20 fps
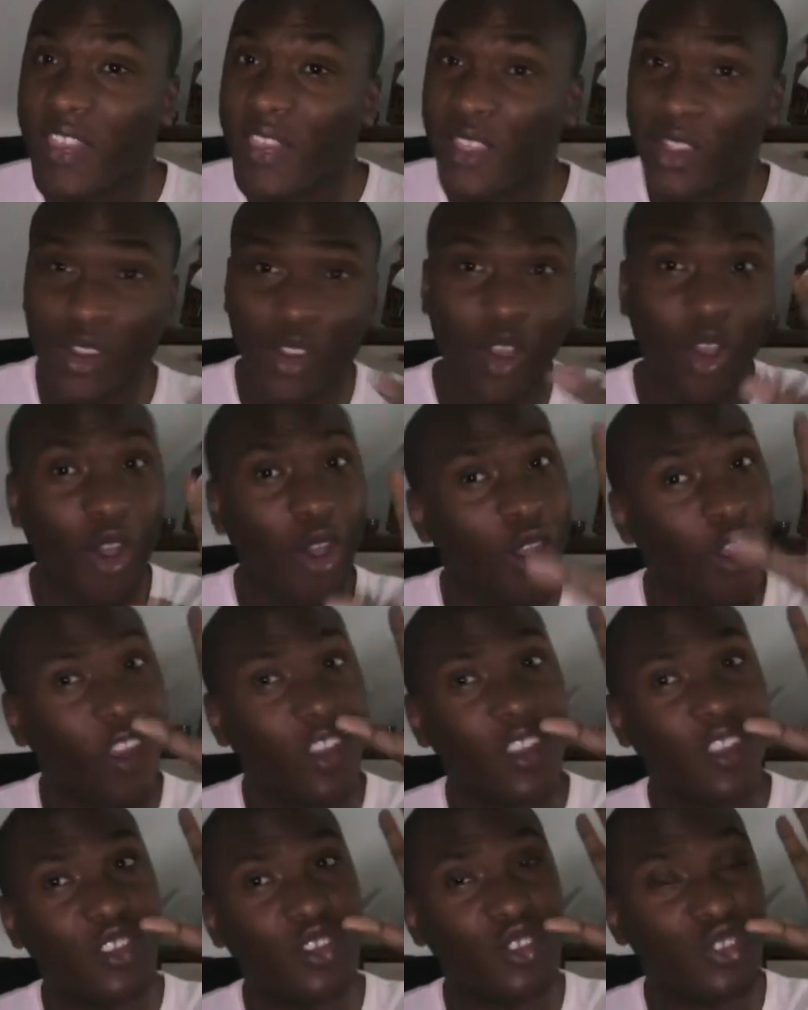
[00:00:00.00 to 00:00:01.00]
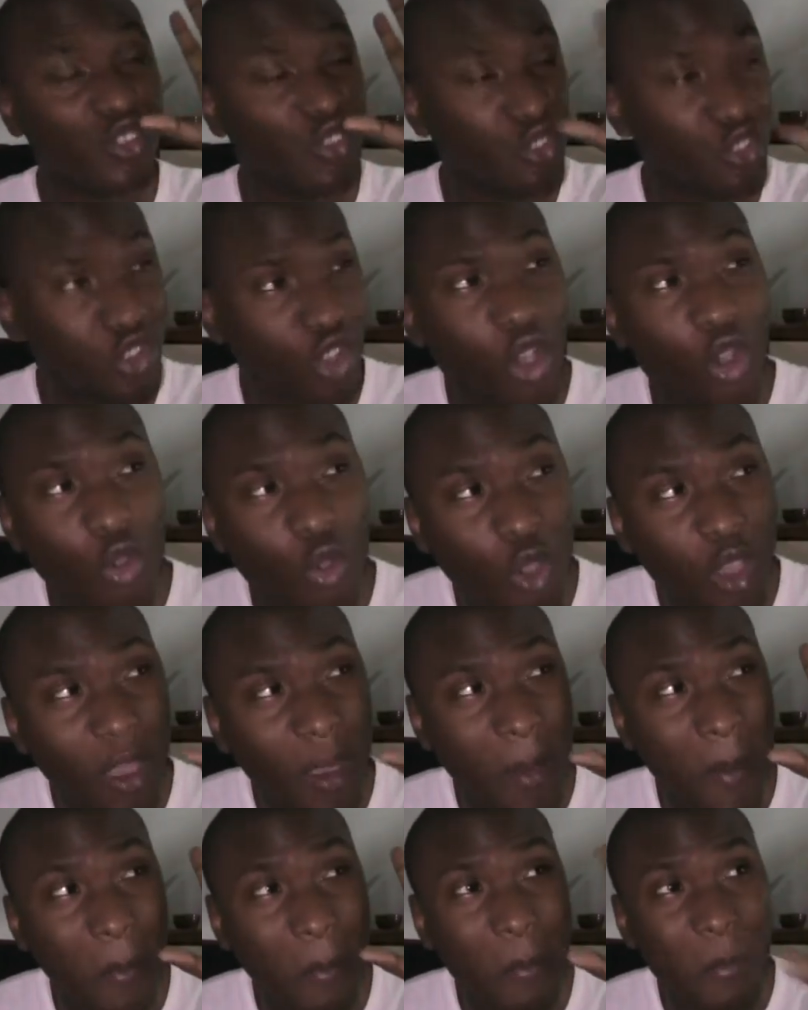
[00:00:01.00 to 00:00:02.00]
There are so
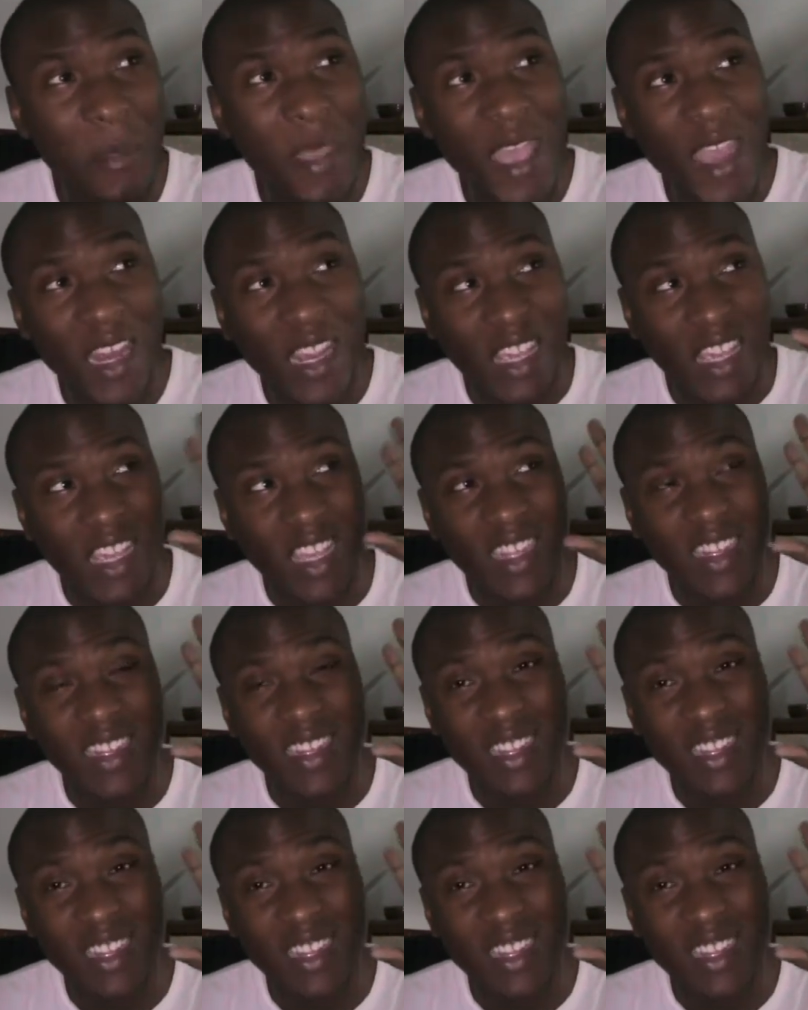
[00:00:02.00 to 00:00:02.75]
many